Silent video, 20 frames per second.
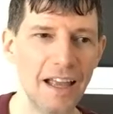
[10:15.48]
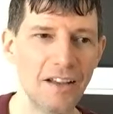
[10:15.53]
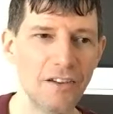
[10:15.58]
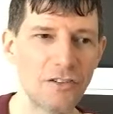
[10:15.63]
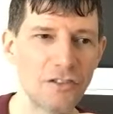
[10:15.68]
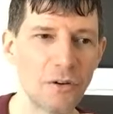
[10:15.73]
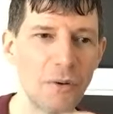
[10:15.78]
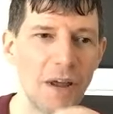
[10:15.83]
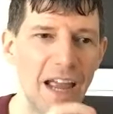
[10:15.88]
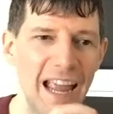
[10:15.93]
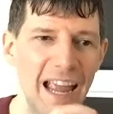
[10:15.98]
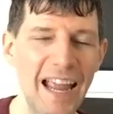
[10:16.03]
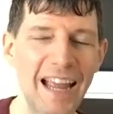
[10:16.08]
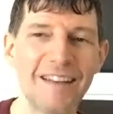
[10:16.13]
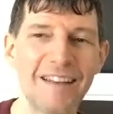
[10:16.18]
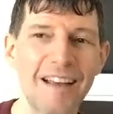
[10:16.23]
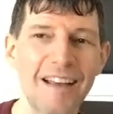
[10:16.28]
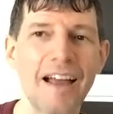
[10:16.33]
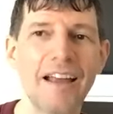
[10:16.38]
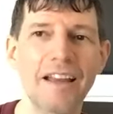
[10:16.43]
so
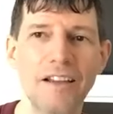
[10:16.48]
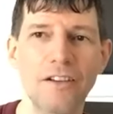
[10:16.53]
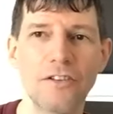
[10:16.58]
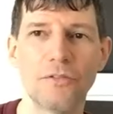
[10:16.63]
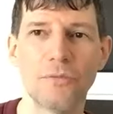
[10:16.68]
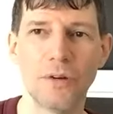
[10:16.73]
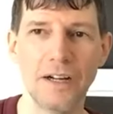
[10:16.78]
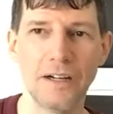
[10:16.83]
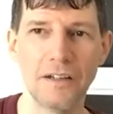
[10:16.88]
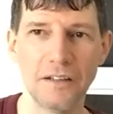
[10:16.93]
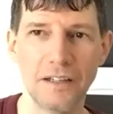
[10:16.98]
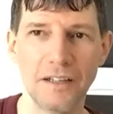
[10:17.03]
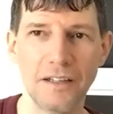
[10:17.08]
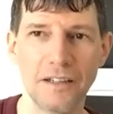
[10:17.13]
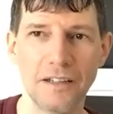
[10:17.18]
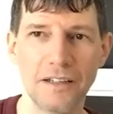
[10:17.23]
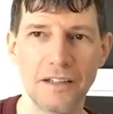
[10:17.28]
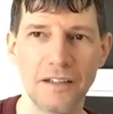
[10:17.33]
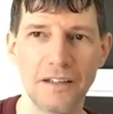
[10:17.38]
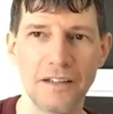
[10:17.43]
anti-Israeli
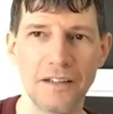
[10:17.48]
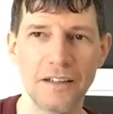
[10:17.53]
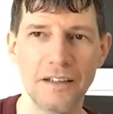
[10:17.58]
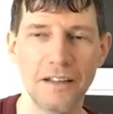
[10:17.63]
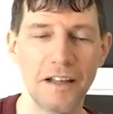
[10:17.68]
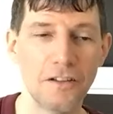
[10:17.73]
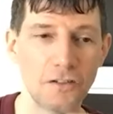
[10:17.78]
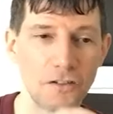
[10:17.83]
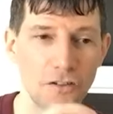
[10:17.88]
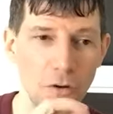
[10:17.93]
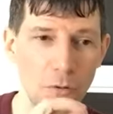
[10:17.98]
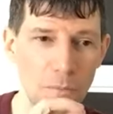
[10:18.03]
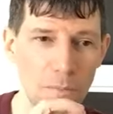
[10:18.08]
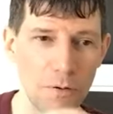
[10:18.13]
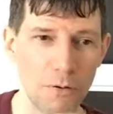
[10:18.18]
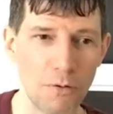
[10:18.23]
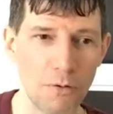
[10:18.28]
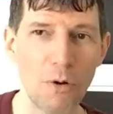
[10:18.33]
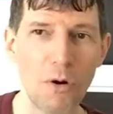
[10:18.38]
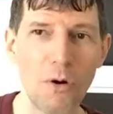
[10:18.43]
and so
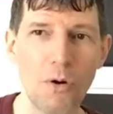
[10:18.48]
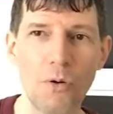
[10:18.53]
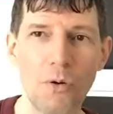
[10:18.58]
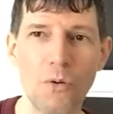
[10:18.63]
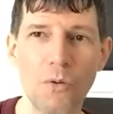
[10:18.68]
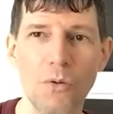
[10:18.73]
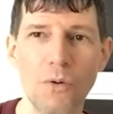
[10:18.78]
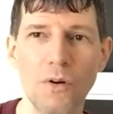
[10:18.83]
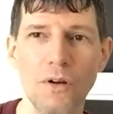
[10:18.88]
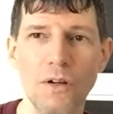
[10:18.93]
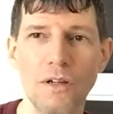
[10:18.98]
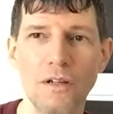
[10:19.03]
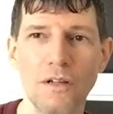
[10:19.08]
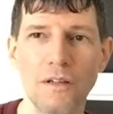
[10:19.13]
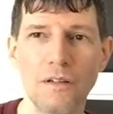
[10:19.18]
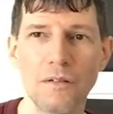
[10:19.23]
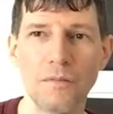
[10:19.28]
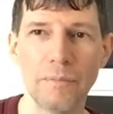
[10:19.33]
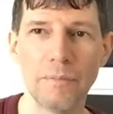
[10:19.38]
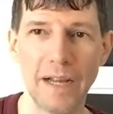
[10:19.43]

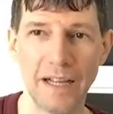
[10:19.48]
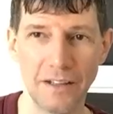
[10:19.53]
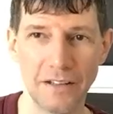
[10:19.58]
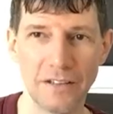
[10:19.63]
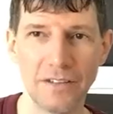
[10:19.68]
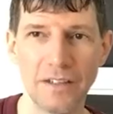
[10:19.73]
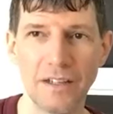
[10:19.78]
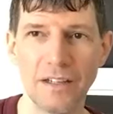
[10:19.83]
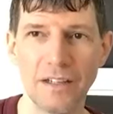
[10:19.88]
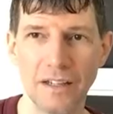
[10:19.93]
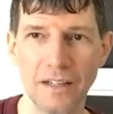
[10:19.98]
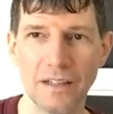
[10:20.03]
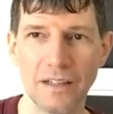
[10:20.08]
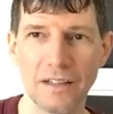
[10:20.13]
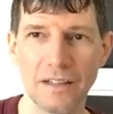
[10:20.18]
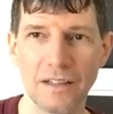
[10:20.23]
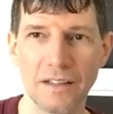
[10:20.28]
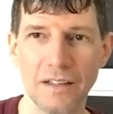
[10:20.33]
pro-Palestinian.